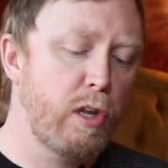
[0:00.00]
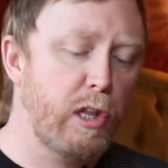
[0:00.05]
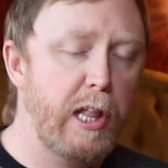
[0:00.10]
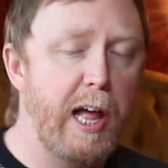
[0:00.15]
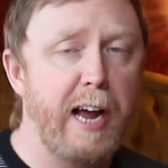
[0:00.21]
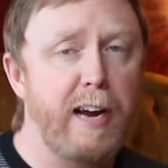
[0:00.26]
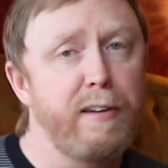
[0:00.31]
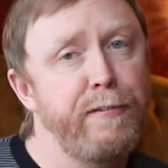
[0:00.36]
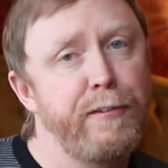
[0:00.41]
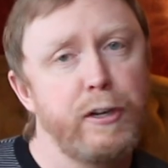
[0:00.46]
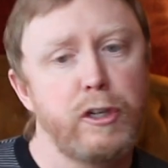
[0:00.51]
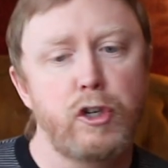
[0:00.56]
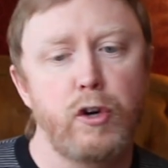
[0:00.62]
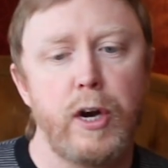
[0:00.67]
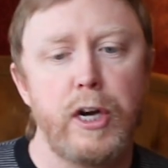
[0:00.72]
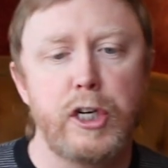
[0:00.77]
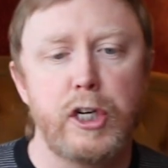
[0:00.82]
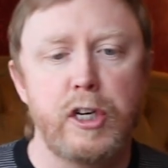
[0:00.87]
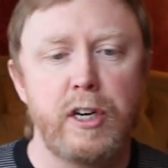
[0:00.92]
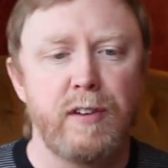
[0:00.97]
the lack of
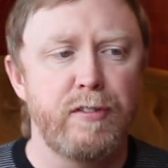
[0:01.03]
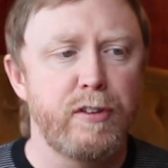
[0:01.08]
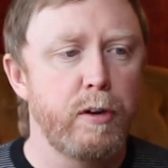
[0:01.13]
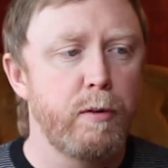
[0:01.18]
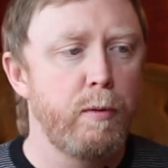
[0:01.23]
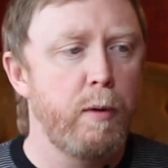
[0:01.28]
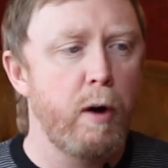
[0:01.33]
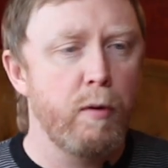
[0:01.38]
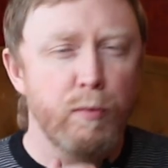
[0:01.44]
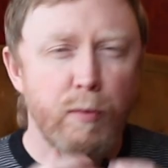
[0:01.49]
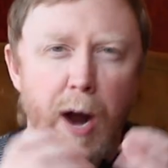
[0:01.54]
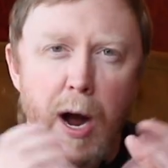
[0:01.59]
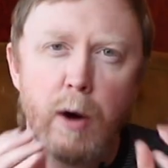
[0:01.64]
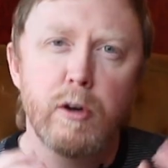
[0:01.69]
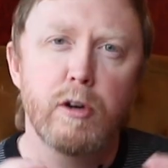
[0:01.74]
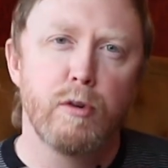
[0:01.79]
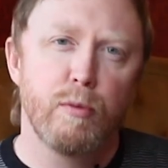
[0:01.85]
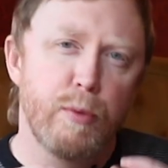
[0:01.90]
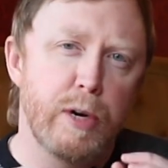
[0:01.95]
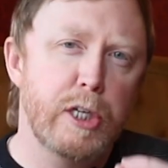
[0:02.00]
filtration gives it a
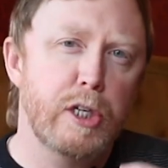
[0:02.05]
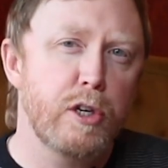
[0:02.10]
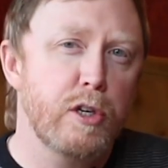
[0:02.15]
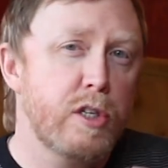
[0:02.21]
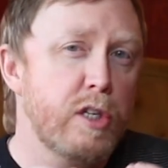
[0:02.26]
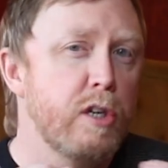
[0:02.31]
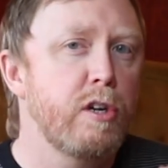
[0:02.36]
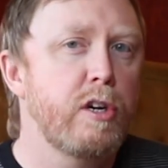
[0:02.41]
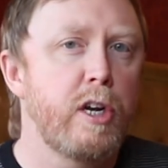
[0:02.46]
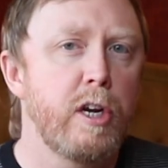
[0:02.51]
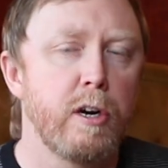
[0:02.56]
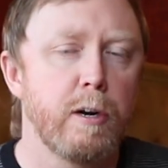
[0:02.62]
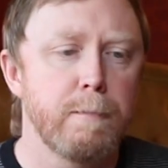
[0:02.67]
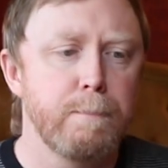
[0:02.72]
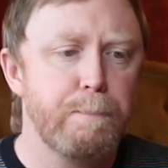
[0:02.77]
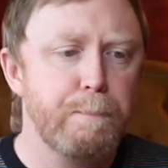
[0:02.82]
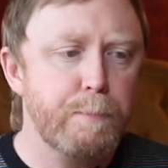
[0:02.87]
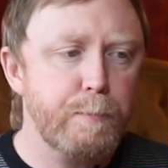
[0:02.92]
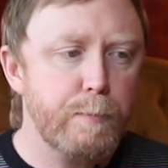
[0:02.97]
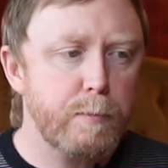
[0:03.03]
rounder, richer, silkier
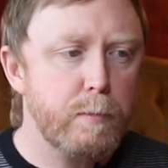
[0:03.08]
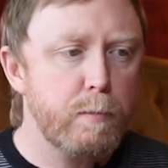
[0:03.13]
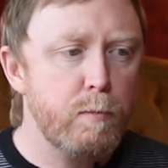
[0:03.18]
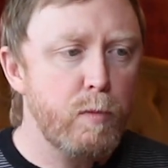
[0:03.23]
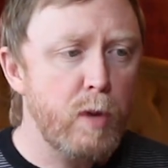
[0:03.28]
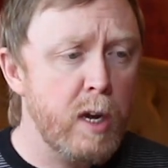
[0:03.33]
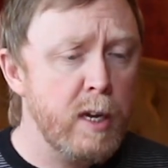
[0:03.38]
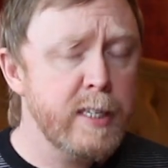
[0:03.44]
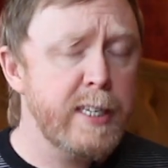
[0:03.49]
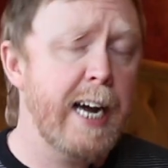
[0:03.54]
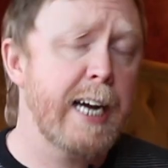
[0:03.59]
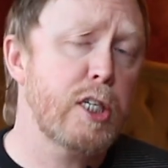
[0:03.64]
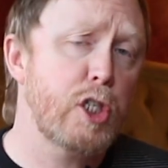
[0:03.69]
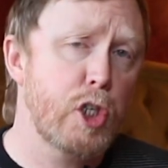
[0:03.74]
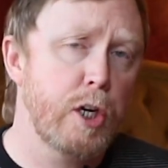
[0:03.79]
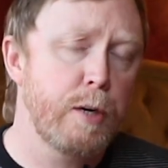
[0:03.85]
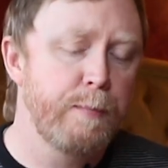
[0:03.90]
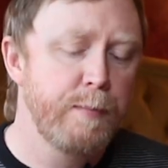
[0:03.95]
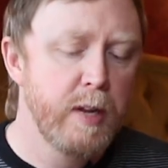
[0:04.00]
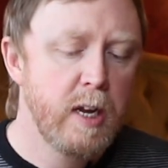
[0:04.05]

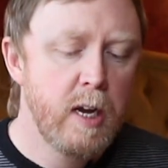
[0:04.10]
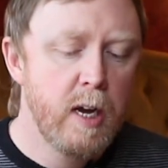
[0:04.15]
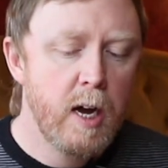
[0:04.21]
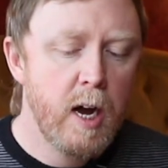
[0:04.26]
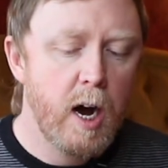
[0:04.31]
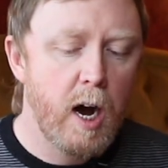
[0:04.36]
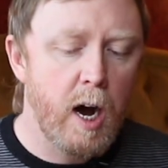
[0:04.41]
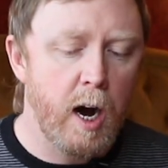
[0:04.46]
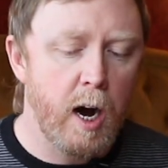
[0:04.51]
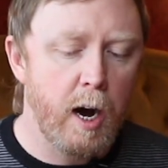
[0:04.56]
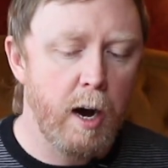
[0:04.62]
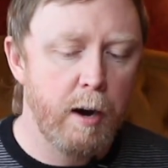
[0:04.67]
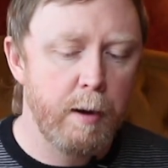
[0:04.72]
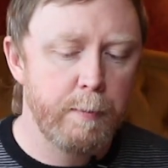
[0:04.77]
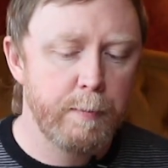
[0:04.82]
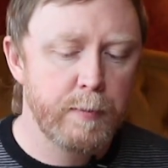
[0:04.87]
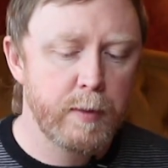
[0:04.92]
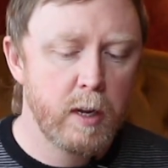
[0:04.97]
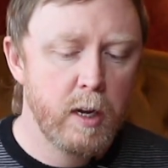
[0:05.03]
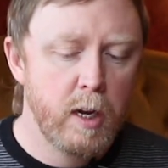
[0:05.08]
texture,
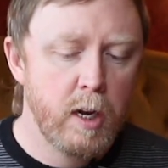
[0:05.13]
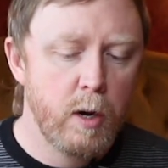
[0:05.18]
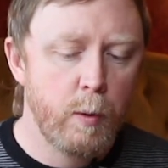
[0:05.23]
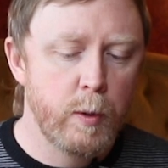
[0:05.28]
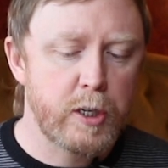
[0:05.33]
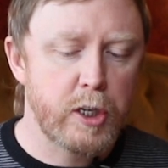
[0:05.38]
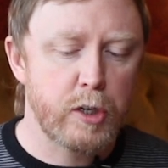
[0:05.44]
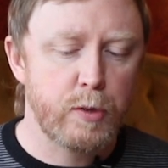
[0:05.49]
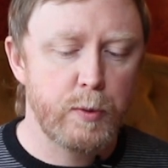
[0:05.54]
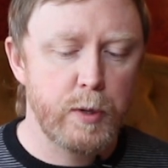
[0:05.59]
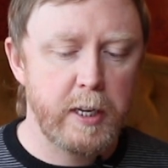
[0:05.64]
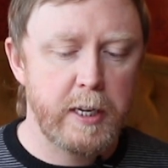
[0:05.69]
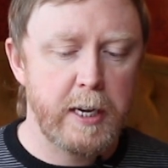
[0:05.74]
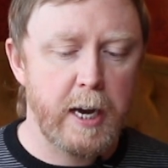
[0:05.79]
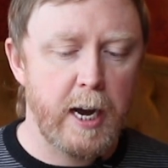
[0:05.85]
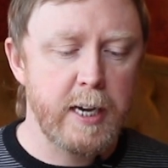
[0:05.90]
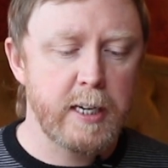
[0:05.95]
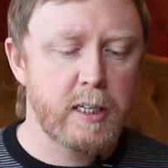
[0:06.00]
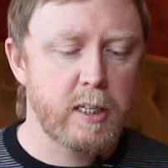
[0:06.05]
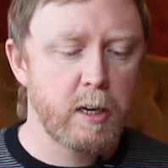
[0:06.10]
which is really
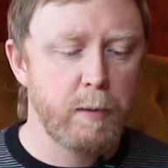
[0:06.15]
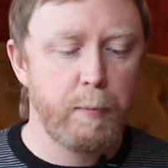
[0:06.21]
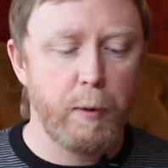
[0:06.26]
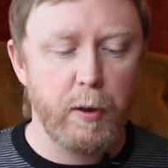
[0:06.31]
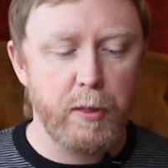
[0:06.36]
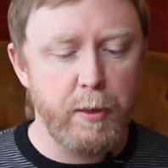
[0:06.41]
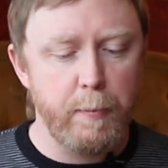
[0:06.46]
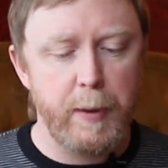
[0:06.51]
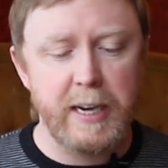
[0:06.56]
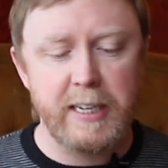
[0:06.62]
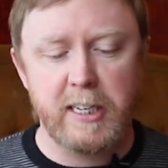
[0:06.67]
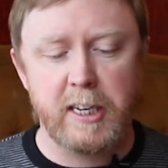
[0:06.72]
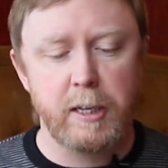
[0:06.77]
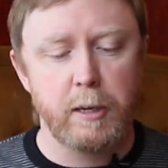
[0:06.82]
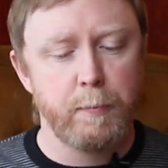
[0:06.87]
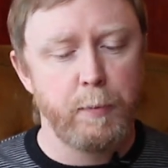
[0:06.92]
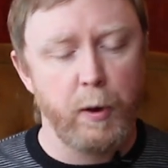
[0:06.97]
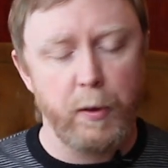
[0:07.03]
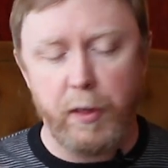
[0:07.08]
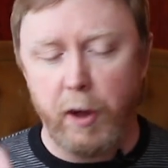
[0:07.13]
nice. They're both amazing.
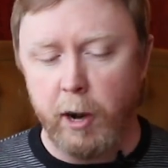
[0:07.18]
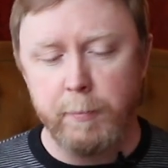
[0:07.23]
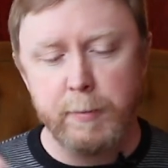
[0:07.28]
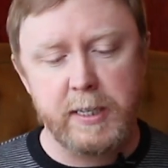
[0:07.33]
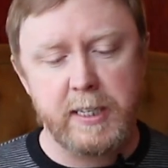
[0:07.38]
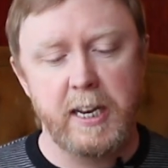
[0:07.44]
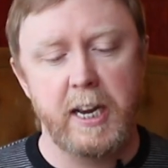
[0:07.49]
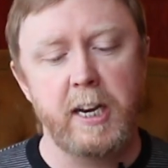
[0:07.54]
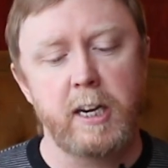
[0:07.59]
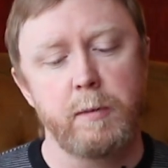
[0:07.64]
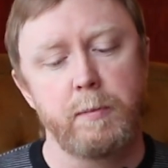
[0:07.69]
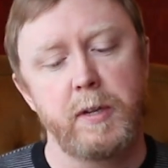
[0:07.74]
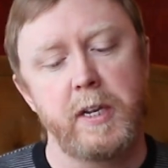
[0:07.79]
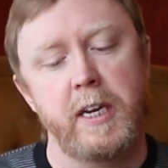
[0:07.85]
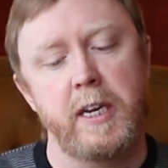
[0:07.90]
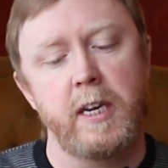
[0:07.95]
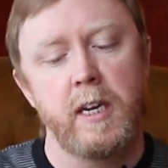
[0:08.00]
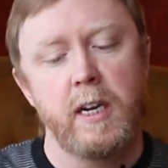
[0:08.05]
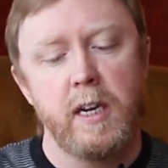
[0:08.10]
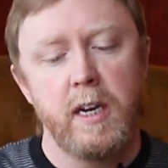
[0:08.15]
They're both
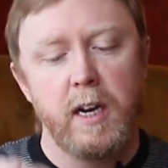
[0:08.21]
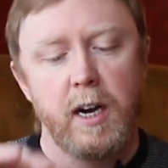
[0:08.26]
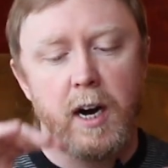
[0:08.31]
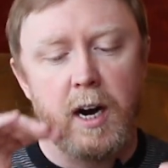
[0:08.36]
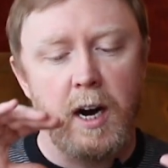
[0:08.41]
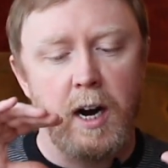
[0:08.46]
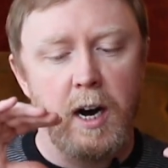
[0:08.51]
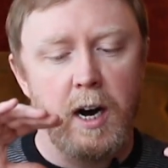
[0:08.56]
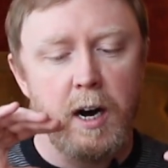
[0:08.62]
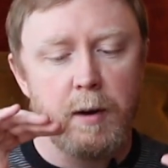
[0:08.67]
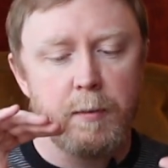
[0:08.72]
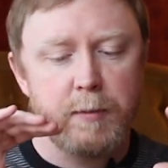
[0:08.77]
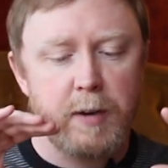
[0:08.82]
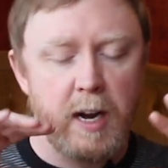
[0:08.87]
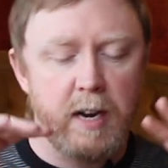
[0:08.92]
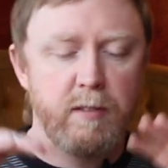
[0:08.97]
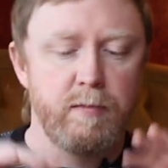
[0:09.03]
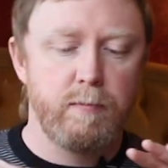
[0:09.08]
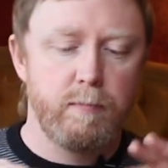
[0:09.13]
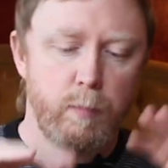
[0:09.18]
unmistakably kind
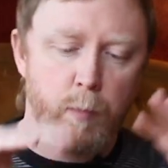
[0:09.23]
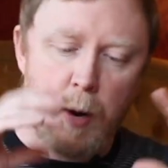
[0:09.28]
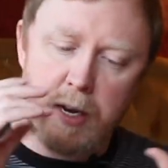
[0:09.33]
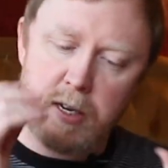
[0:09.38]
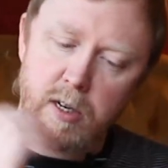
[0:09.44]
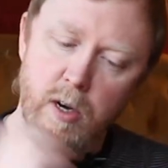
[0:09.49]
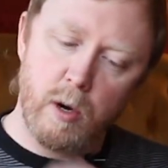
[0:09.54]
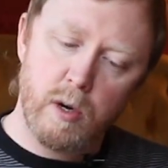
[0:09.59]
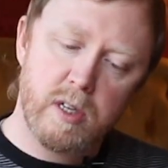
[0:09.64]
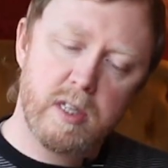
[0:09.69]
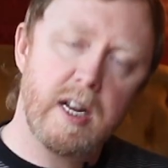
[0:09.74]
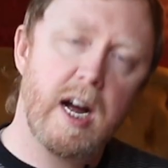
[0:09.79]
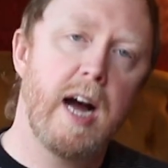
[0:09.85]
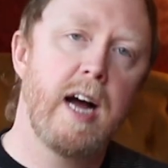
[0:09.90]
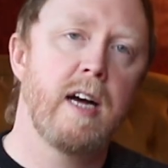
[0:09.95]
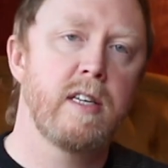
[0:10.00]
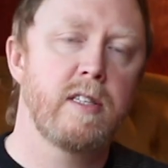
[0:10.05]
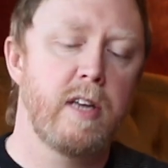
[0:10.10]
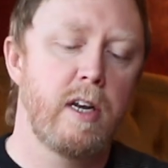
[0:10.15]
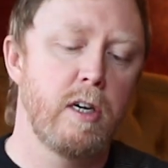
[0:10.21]
of West Coast
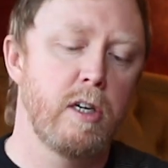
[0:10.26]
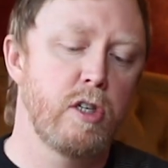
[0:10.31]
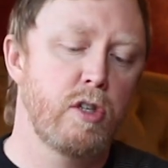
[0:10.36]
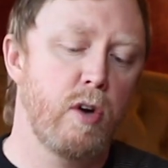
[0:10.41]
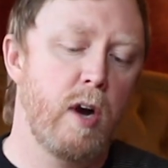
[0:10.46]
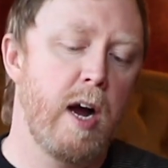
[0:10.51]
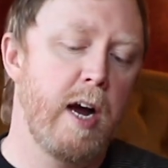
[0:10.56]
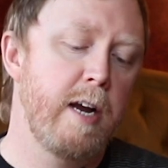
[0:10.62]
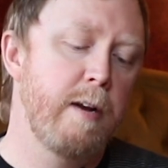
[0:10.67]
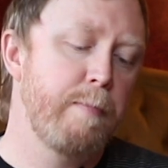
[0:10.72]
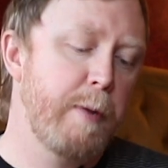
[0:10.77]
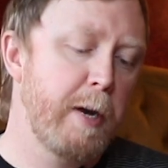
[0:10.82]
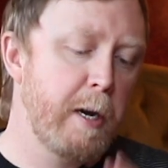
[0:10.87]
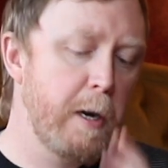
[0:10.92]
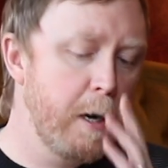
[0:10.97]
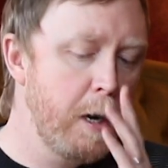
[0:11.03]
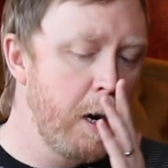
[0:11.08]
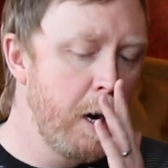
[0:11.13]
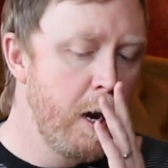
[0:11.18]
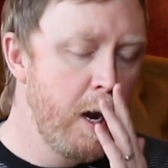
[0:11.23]
styles that are dry and
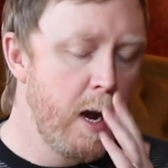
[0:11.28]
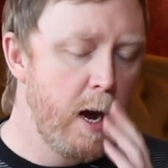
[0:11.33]
bitter.